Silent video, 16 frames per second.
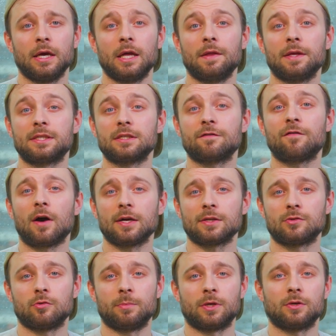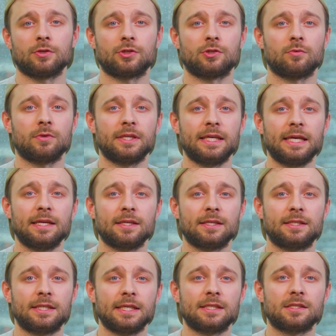This is vital because you'll need a
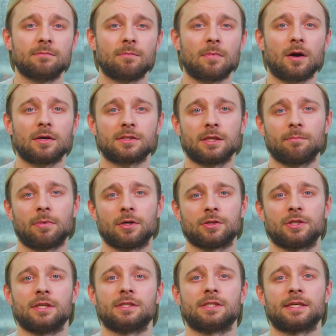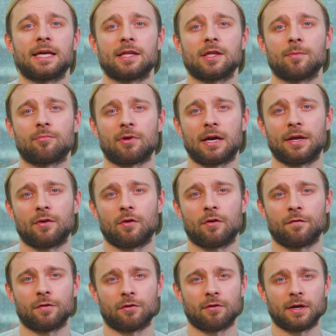decent marketing budget to get the brand
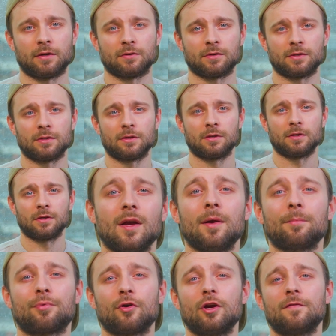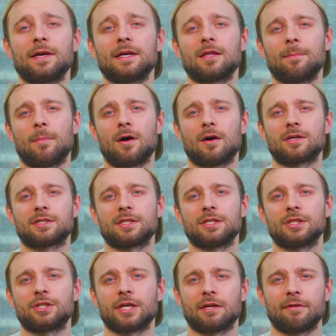off the ground. Proving that
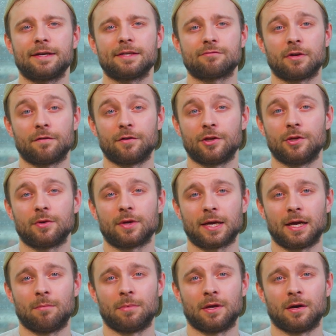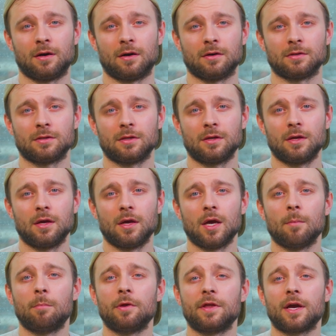marketing generates revenue can be hard,
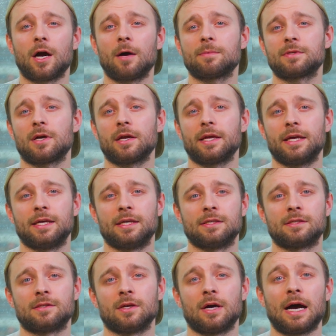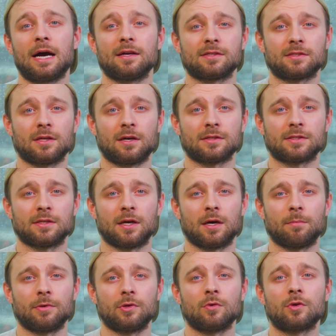but the upside is that at a
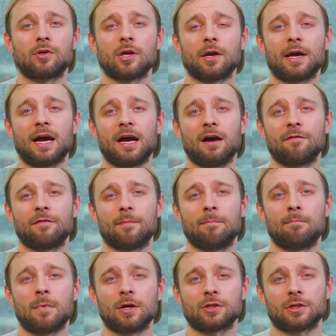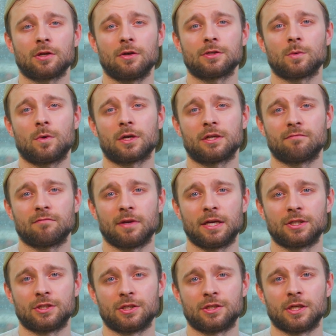startup, you're going to have much closer working
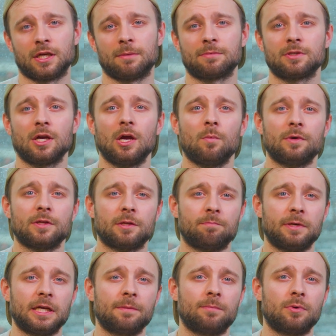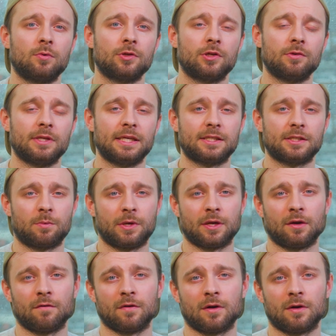relationships with the people you need to win
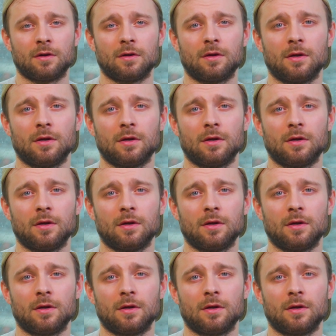over.